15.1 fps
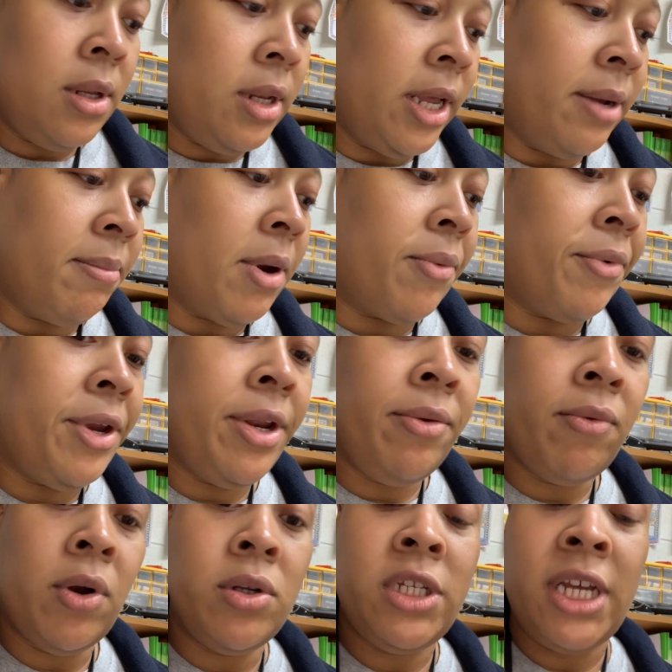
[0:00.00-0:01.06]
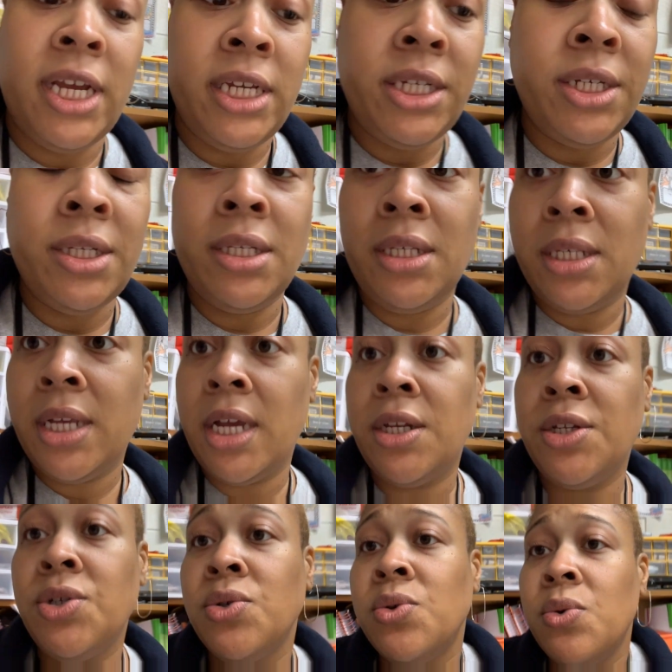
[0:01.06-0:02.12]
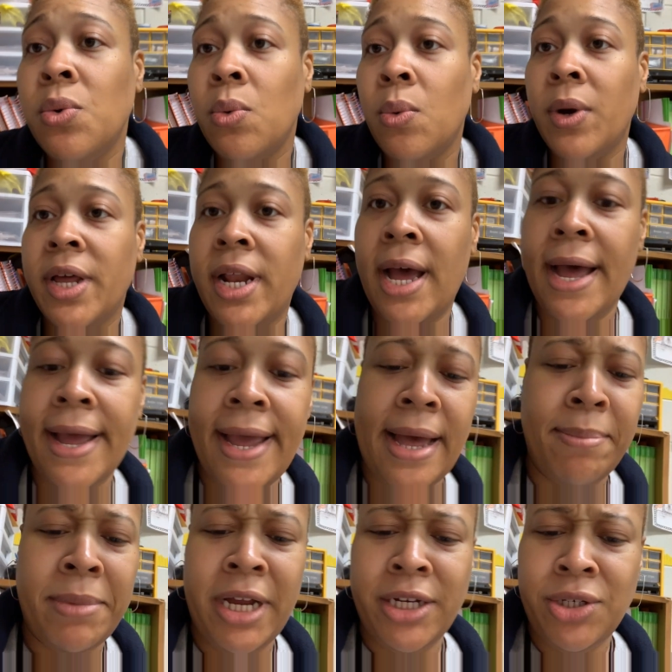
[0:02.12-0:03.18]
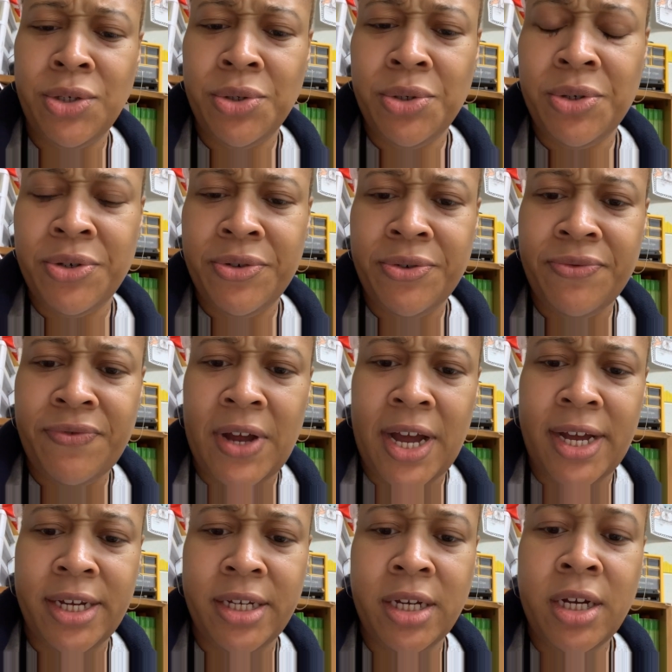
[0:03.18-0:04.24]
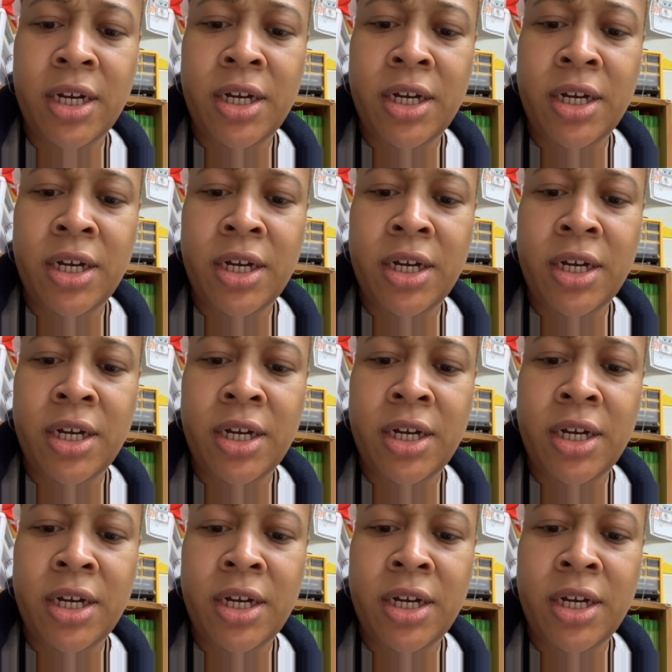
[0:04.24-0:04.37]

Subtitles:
like my reading rotation schedule. I'm not sure if I